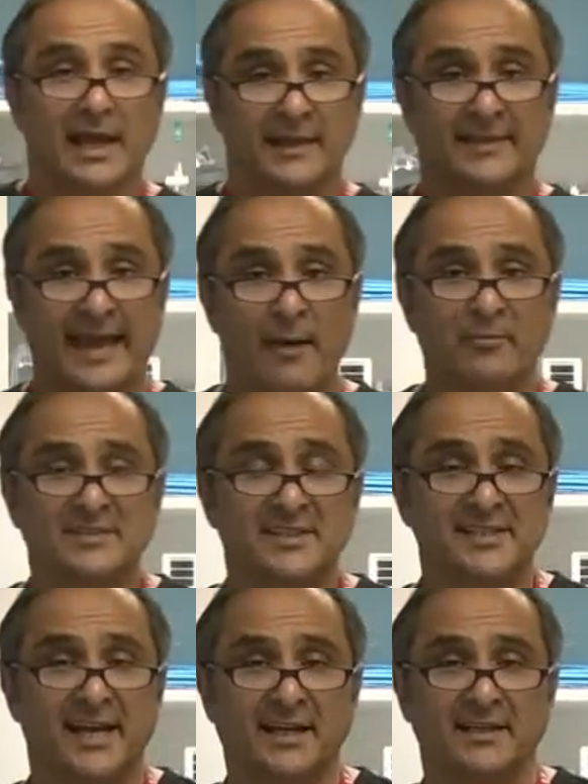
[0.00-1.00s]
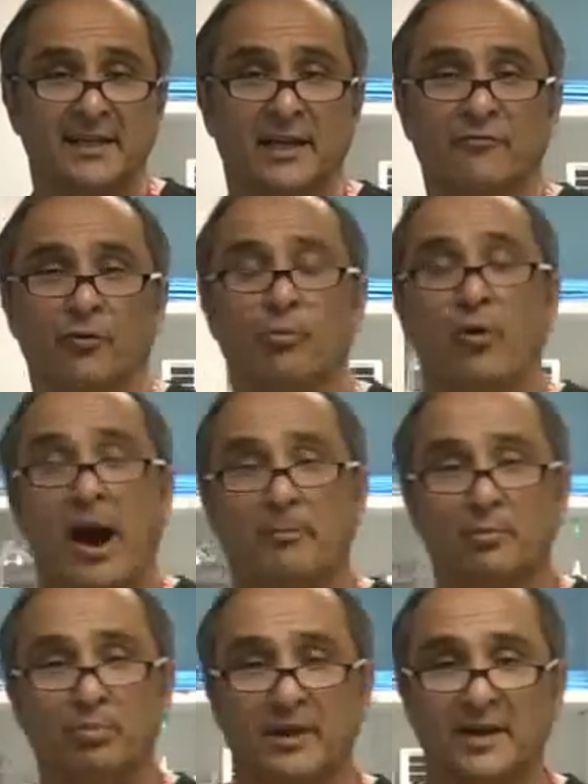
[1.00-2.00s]
that was the technique for
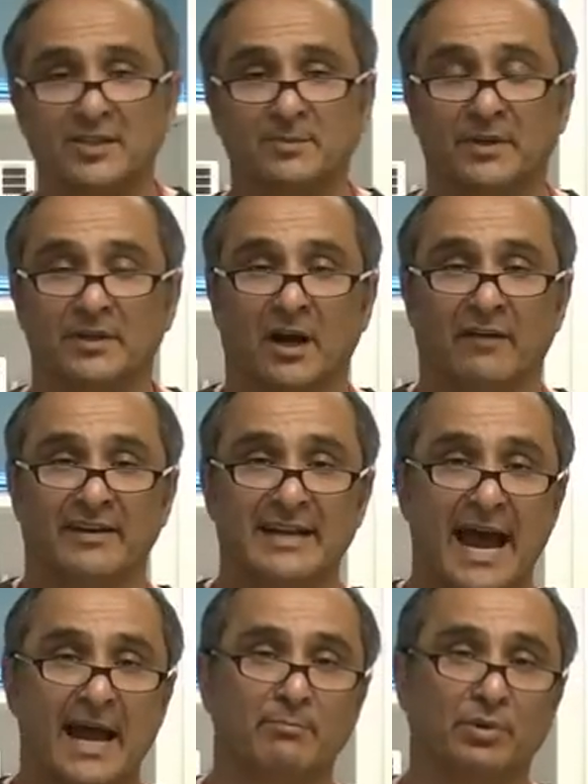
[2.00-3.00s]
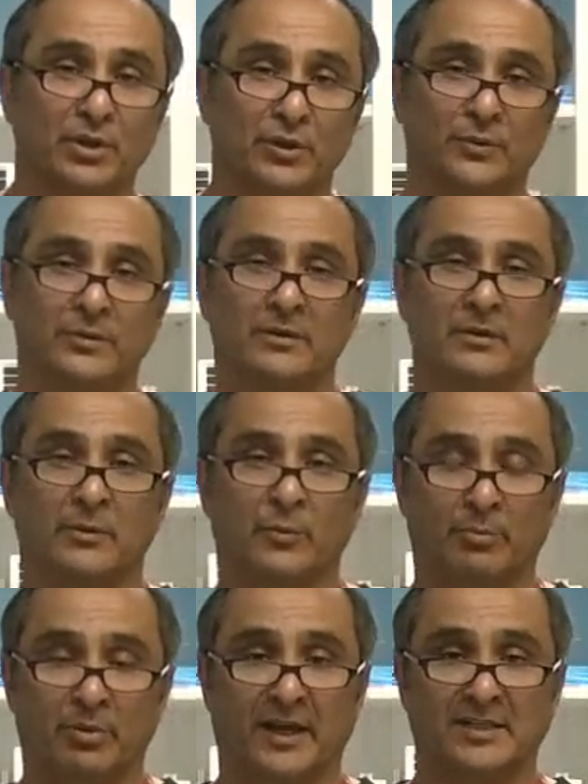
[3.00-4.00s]
proper placement of a non-balloon
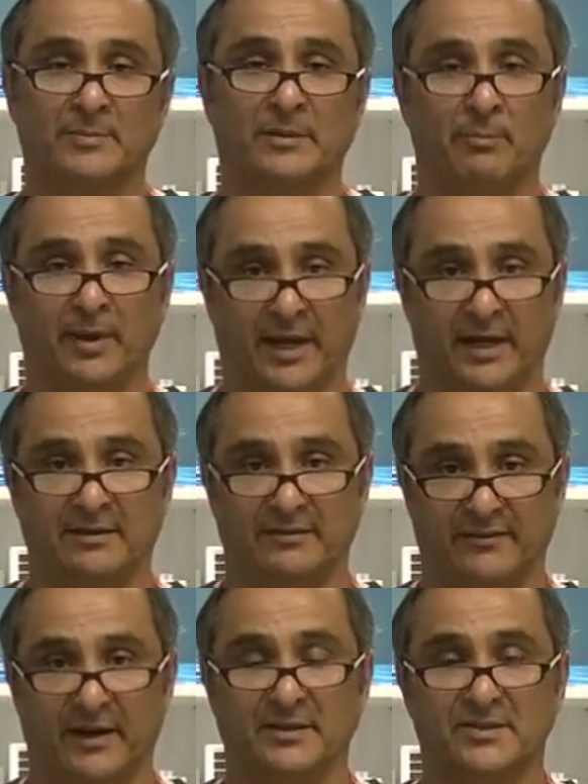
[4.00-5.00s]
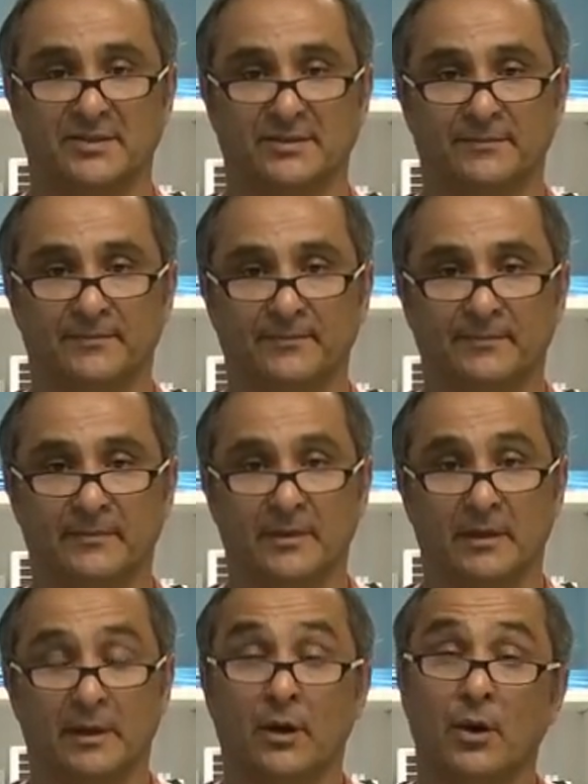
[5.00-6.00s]
replacement peg device.
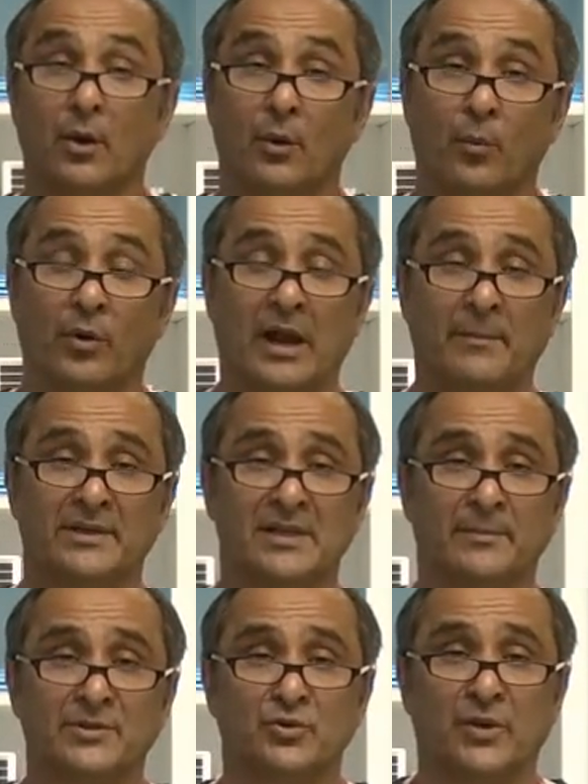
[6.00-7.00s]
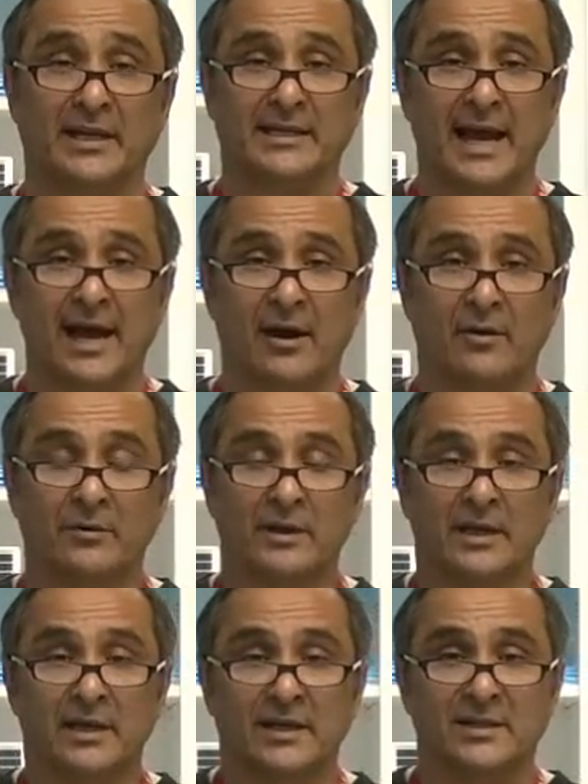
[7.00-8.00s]
What I'm going to demonstrate now
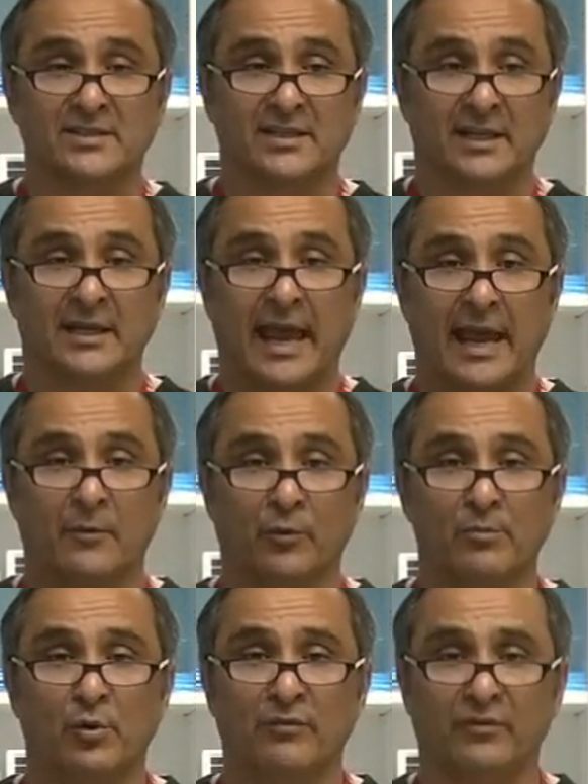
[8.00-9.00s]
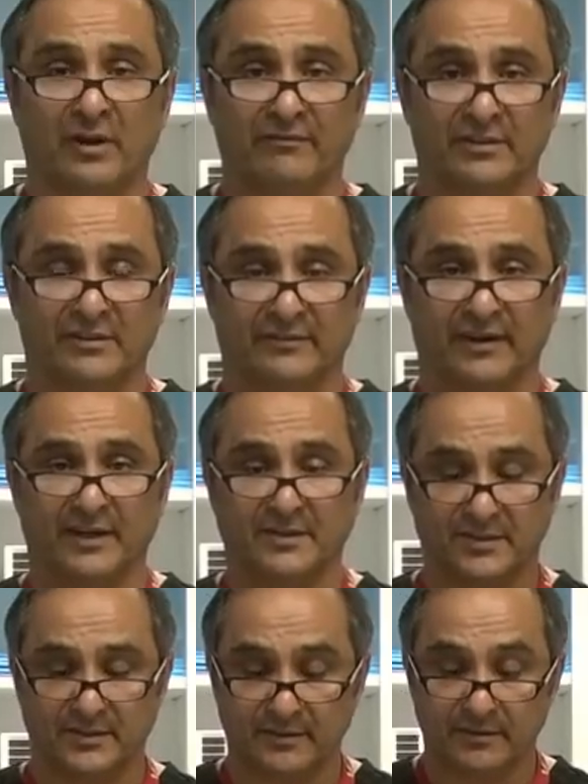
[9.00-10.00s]
is the removal of the
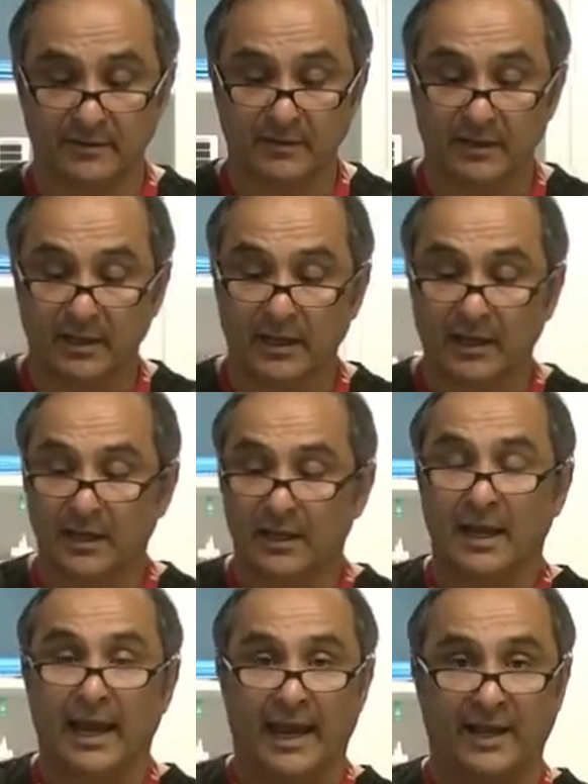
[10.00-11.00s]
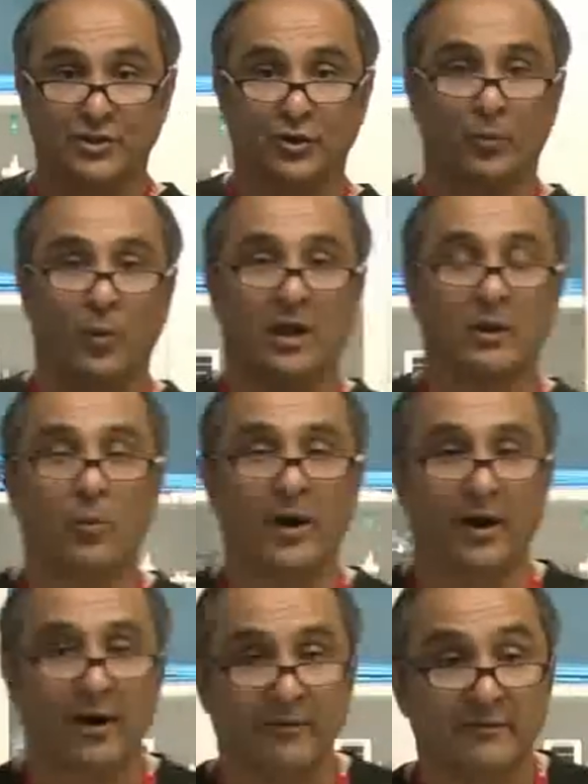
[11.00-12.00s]
device. As you're well
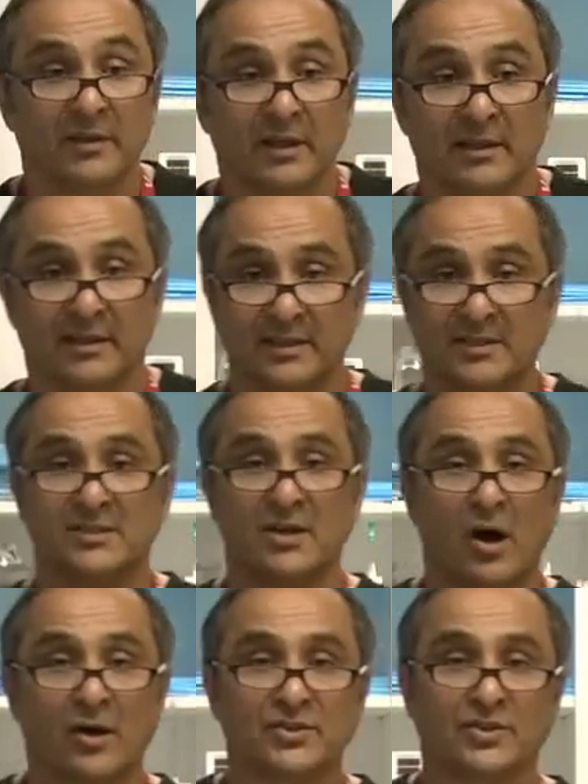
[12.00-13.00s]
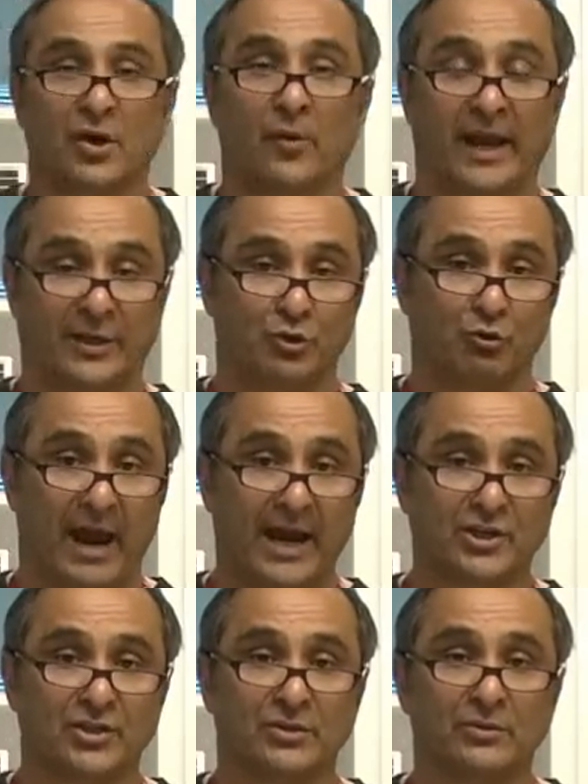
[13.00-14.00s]
aware of, this is also a
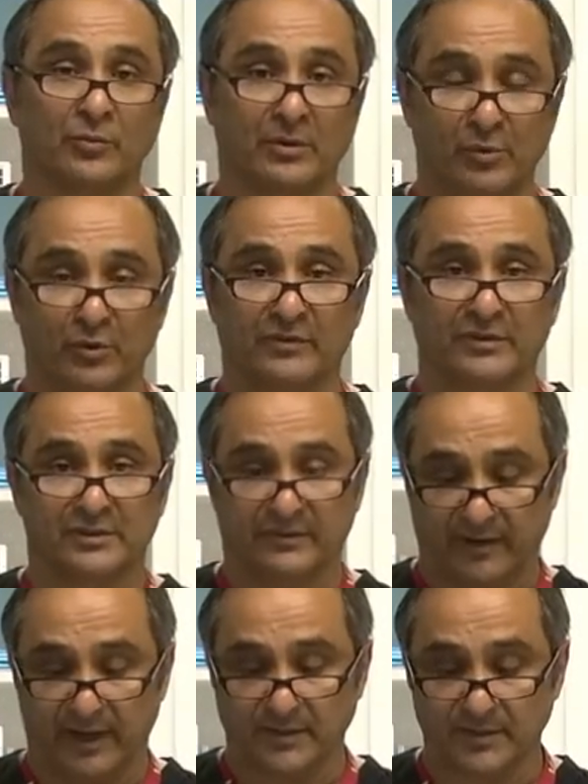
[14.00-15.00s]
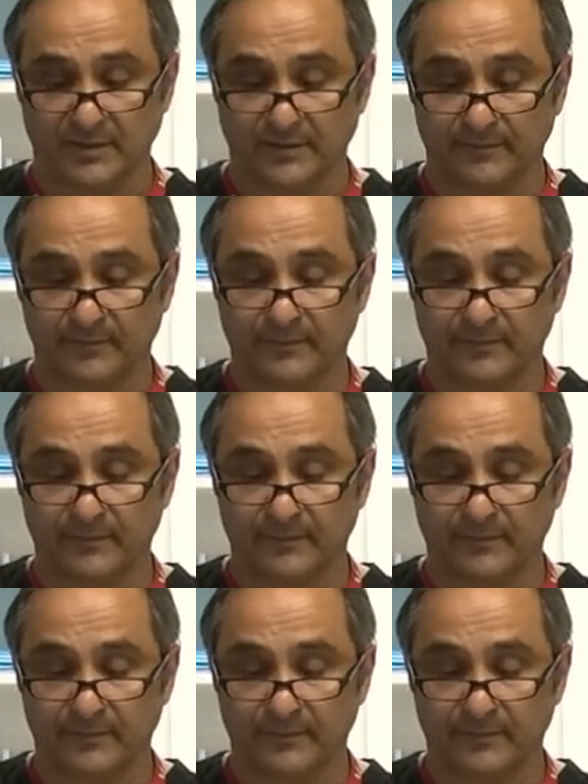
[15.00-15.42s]
traction removal device.